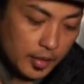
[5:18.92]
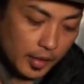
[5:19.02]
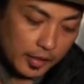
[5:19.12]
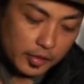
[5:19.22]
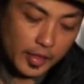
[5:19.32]

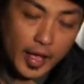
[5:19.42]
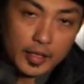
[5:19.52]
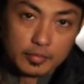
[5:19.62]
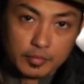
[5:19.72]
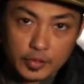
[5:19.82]
Next to
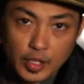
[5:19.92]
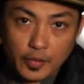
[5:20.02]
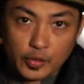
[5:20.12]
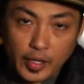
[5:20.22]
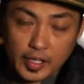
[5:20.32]
that, you
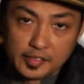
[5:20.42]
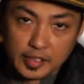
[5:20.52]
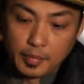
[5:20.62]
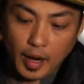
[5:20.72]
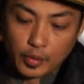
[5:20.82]
have your AC
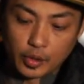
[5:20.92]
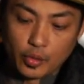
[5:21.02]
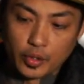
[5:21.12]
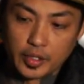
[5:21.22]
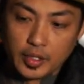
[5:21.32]
power
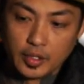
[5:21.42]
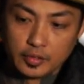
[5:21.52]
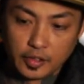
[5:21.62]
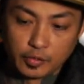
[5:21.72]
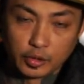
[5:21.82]
cord.
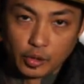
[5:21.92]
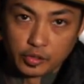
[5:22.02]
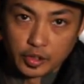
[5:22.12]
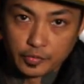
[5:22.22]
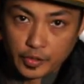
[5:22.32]
This one goes
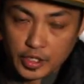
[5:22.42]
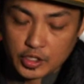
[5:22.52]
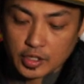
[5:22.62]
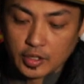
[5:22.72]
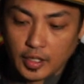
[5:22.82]
to the
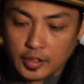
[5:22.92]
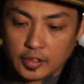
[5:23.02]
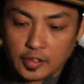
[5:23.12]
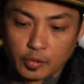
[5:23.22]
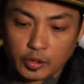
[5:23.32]
fridge, and then
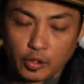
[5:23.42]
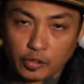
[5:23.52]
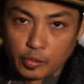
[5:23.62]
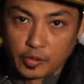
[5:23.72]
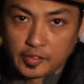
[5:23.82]
this one goes
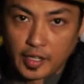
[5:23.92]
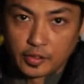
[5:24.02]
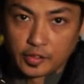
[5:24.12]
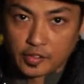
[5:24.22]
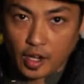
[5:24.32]
to a
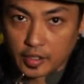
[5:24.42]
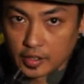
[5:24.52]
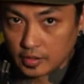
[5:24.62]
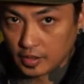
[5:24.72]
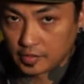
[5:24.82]
standard
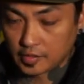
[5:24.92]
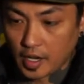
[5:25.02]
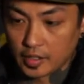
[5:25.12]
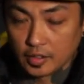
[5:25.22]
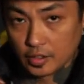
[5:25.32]
socket
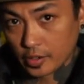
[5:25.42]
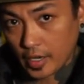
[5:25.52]
inside your